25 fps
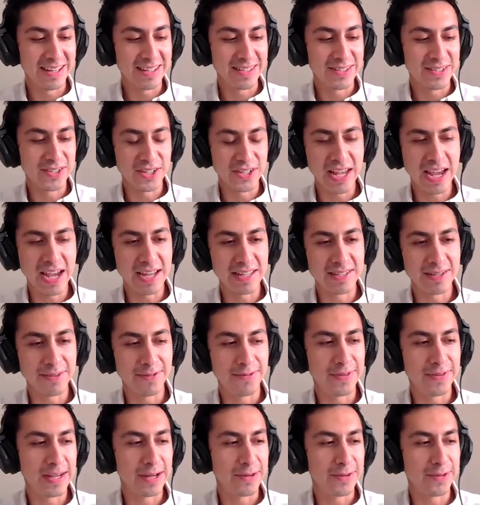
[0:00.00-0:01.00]
So yeah, it's a
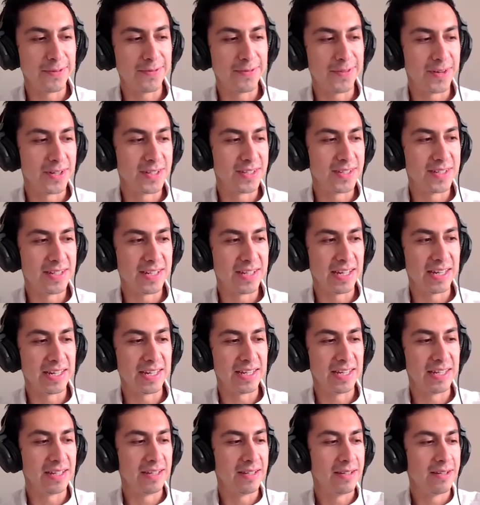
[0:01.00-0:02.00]
very fun
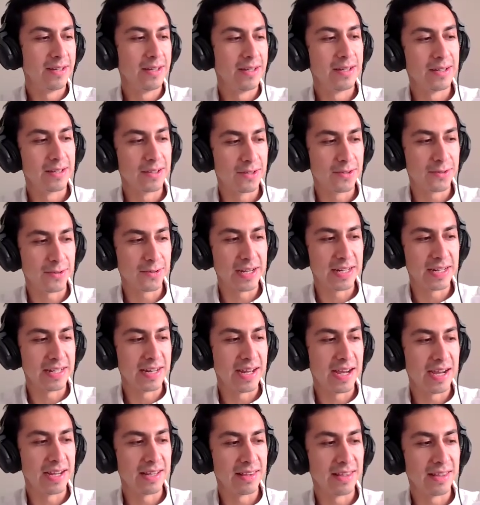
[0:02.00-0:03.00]
city, great
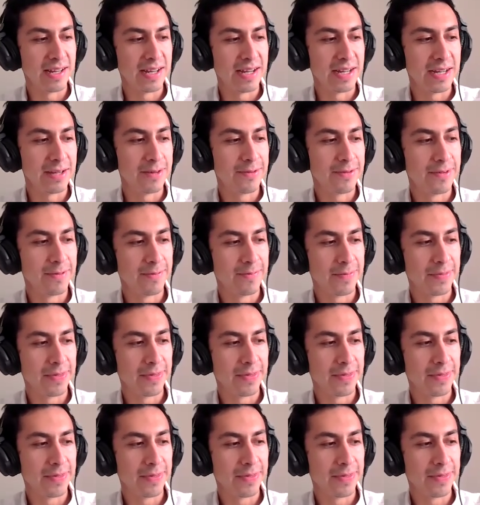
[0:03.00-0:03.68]
nightlife,